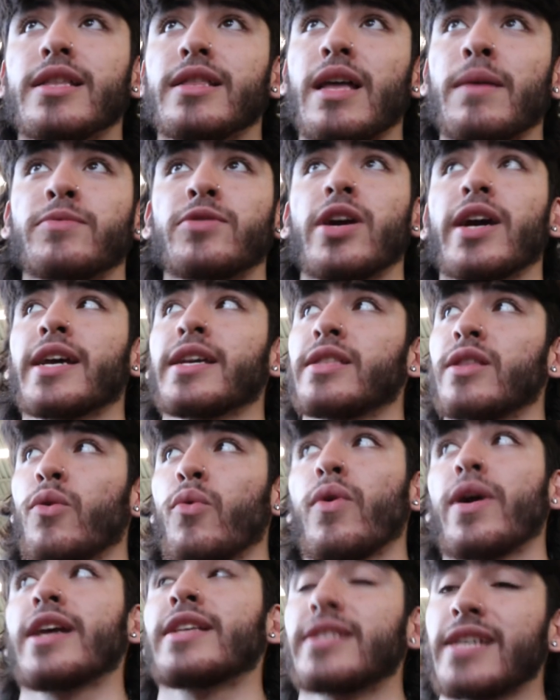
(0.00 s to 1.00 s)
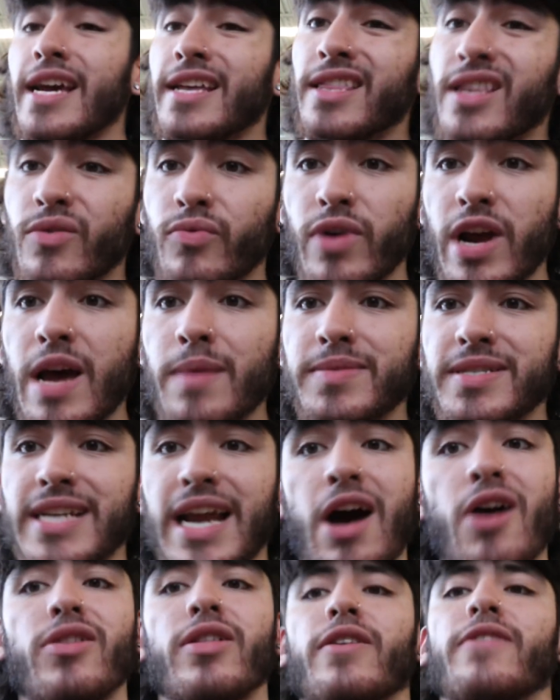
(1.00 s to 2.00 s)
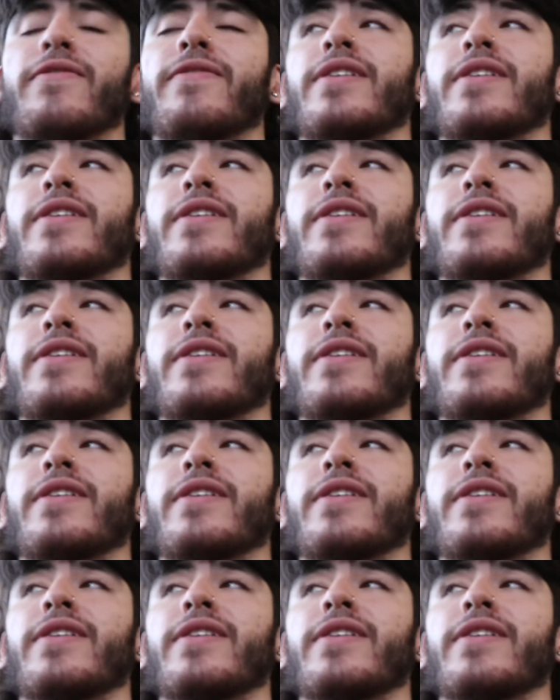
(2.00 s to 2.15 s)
I'm tracking the weights and the reps and how they